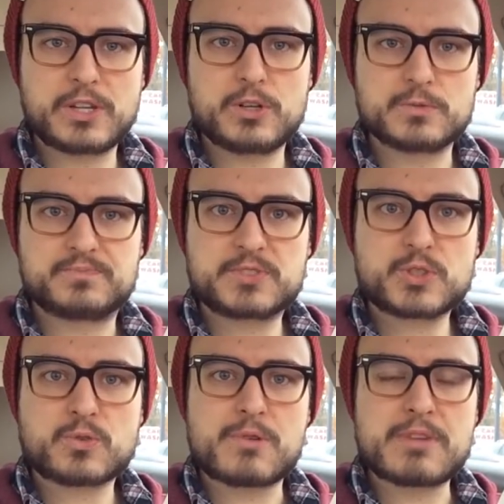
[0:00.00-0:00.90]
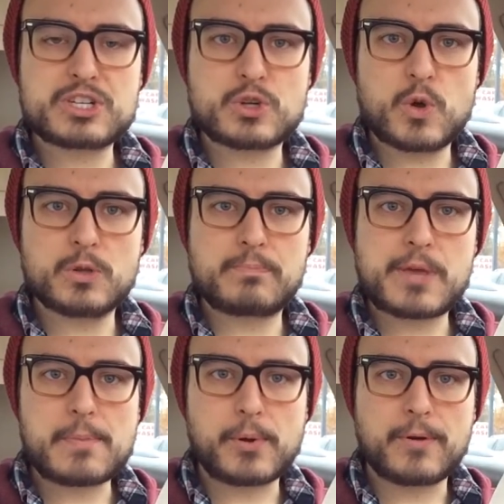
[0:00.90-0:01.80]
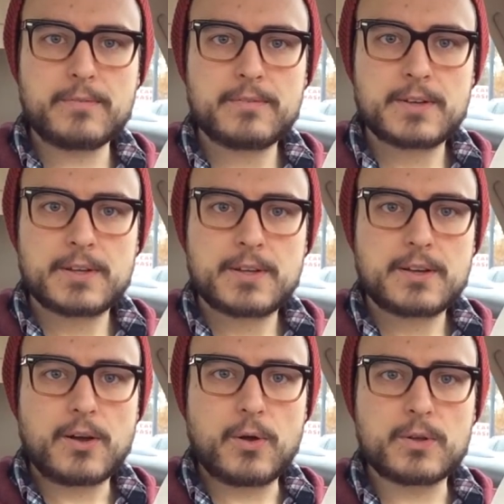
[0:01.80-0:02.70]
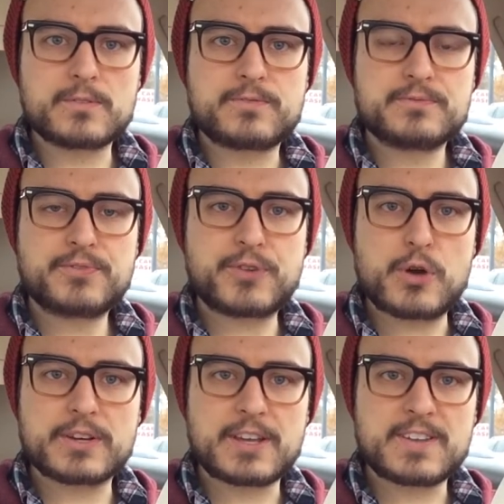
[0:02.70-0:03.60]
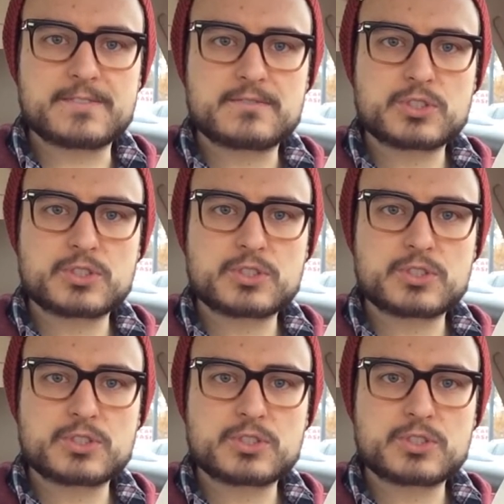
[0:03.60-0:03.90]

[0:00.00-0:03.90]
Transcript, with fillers: little curmudgeon old people, old fogey